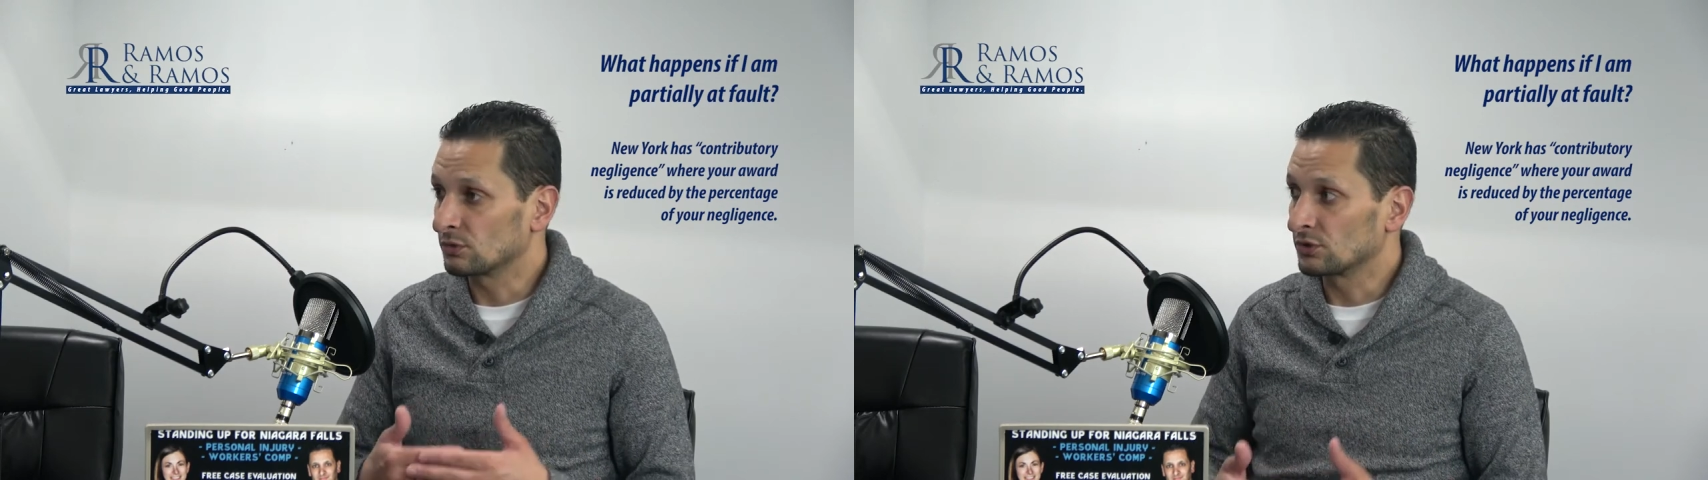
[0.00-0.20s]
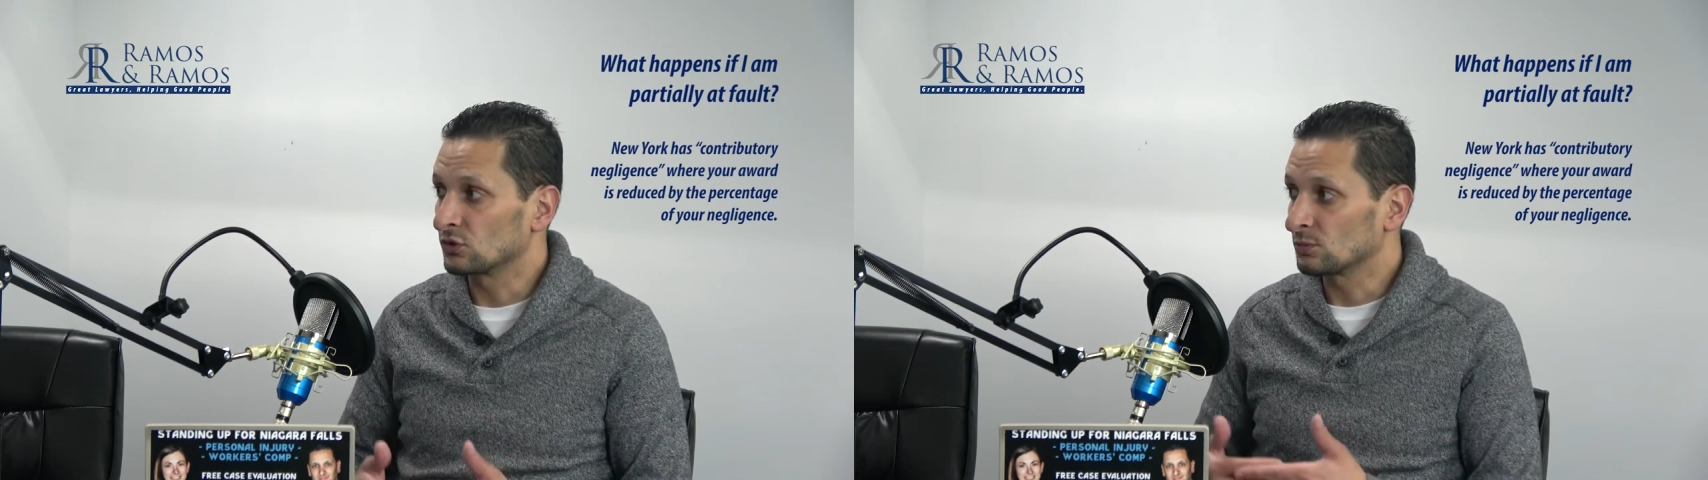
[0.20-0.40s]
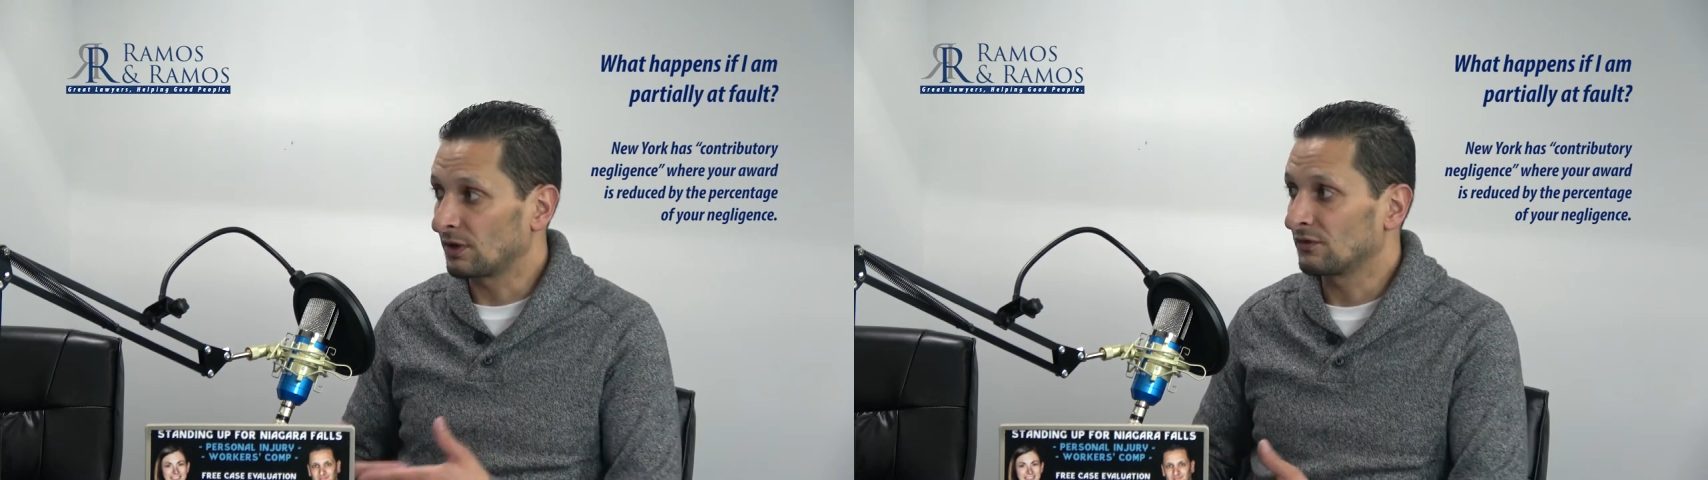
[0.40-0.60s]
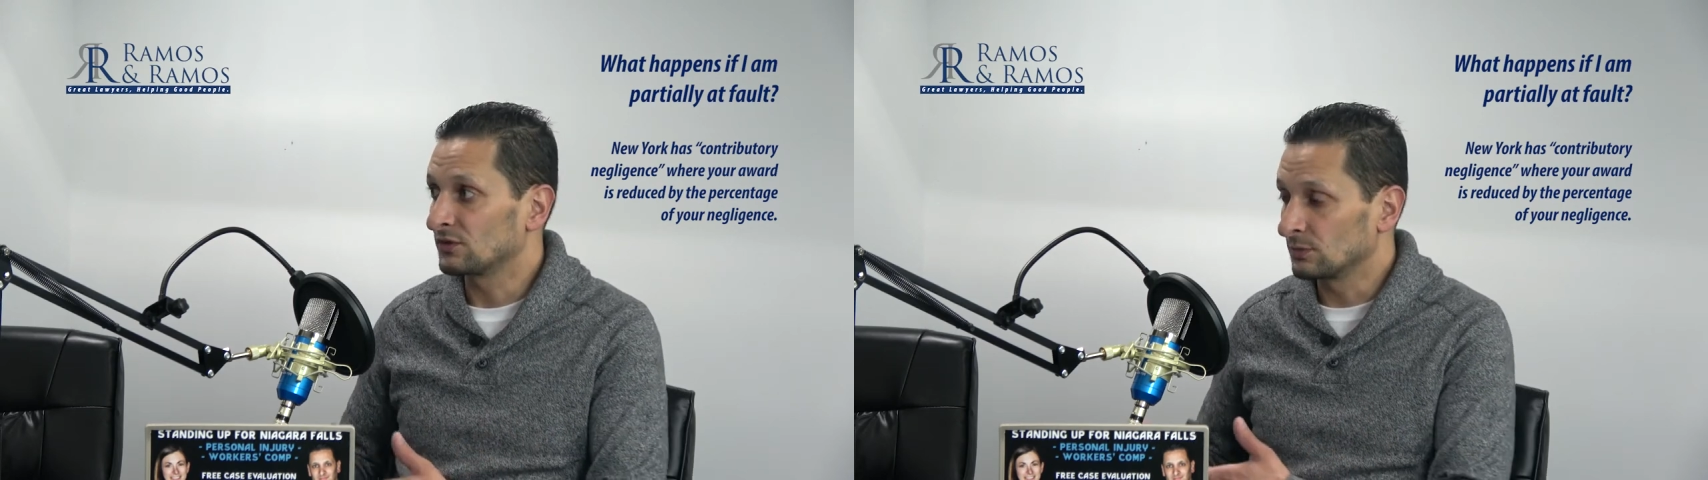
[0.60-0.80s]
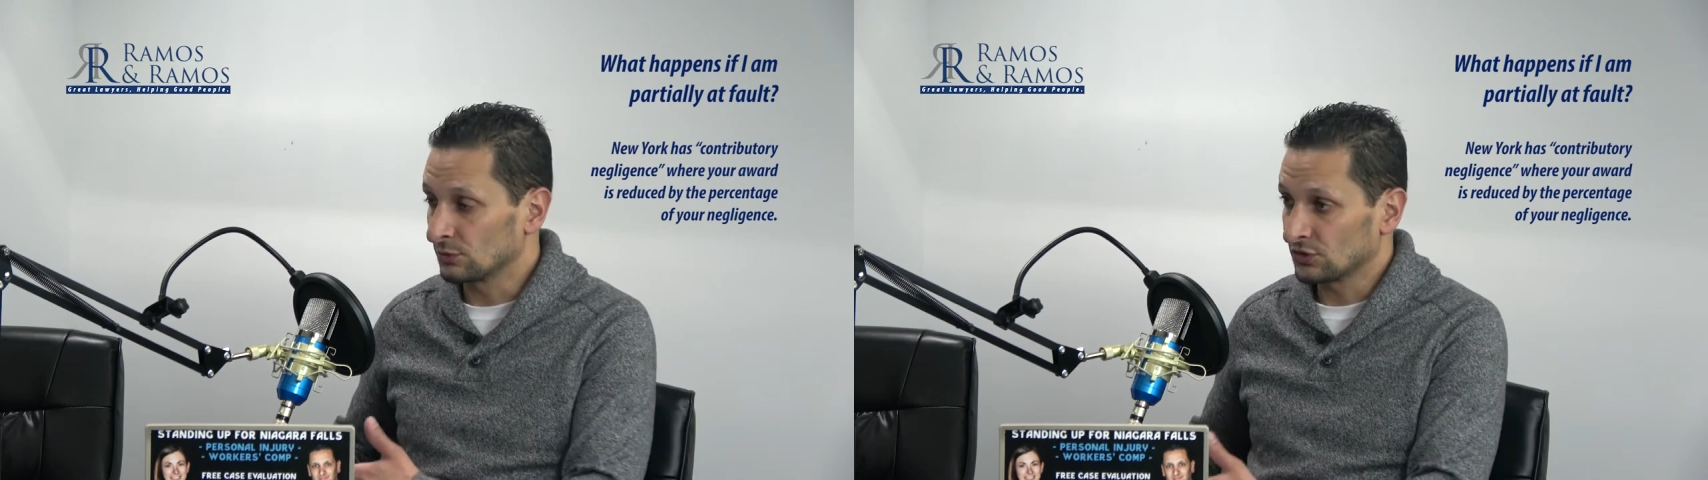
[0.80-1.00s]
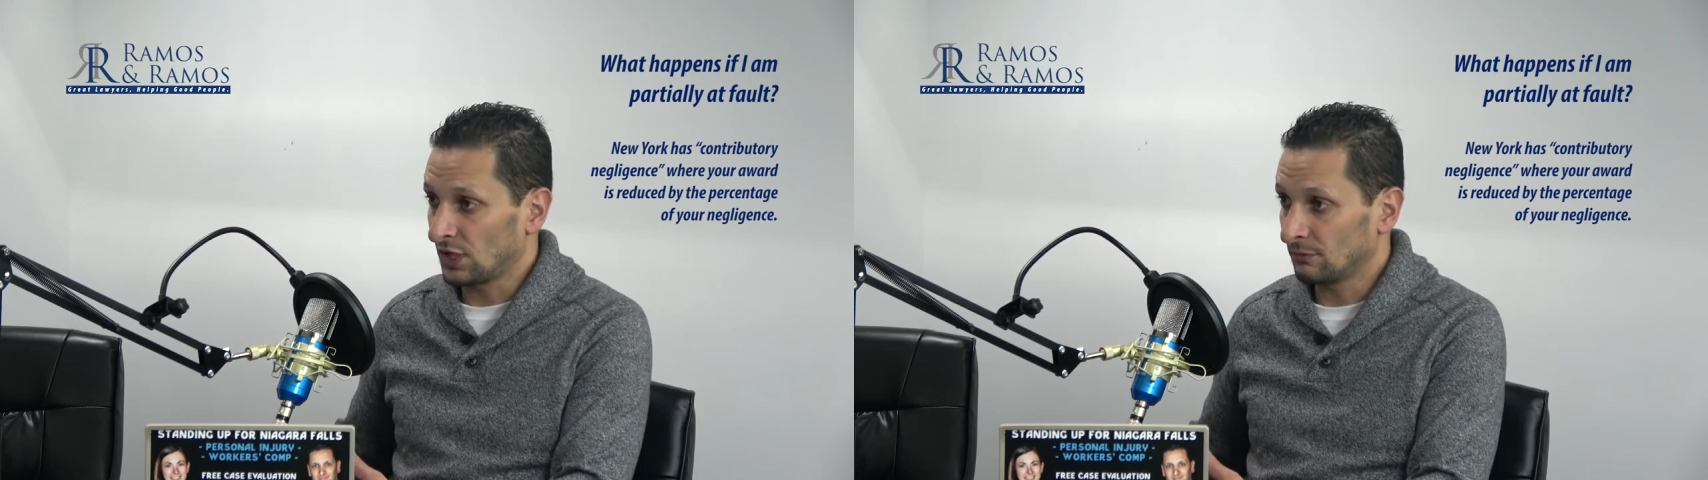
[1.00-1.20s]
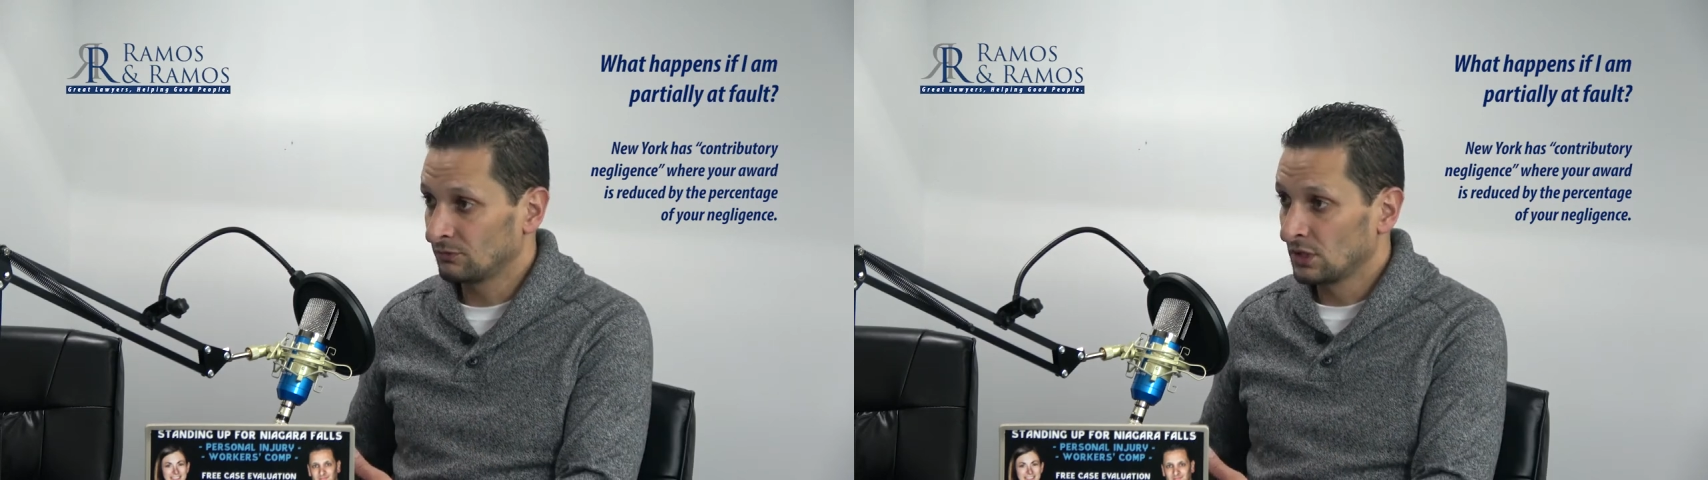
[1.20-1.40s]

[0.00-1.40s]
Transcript: reduced by fifty percent.